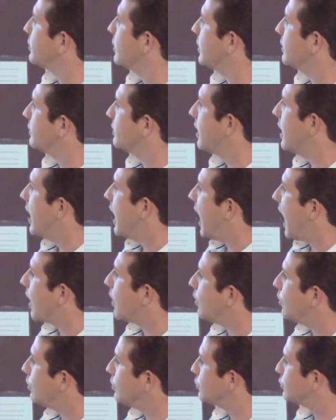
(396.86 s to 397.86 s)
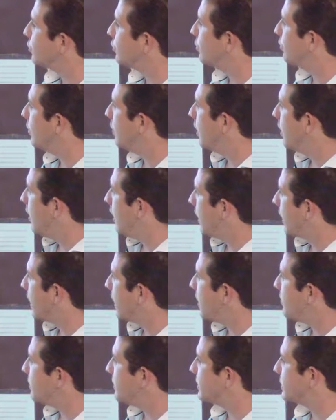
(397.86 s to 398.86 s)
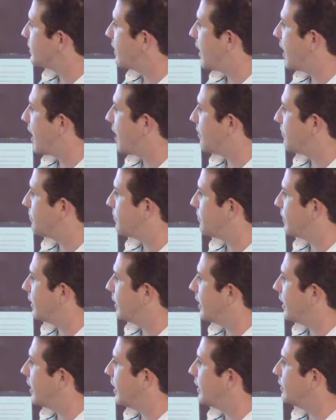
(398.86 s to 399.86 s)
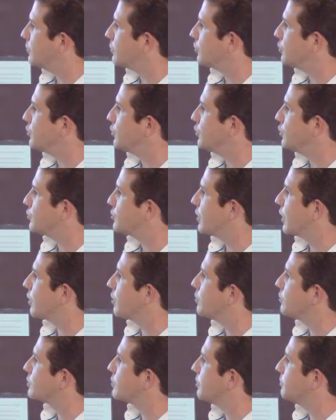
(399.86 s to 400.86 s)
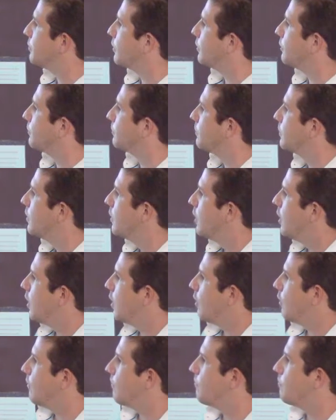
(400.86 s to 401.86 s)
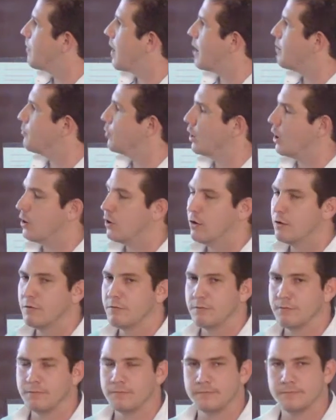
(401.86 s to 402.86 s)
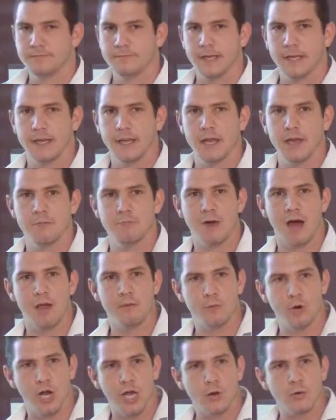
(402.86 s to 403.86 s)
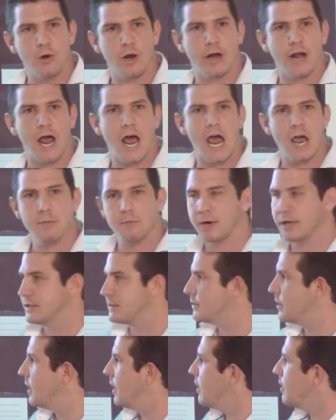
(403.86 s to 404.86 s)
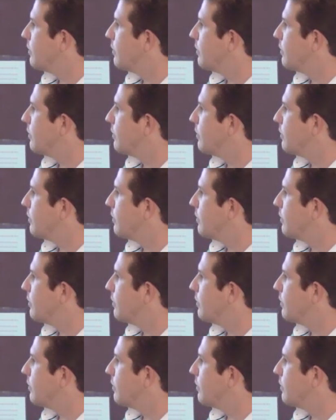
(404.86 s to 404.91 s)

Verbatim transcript: change. And also, chemists have uh, introduced the concept of, of, biomole of uh, biomolecular hybrids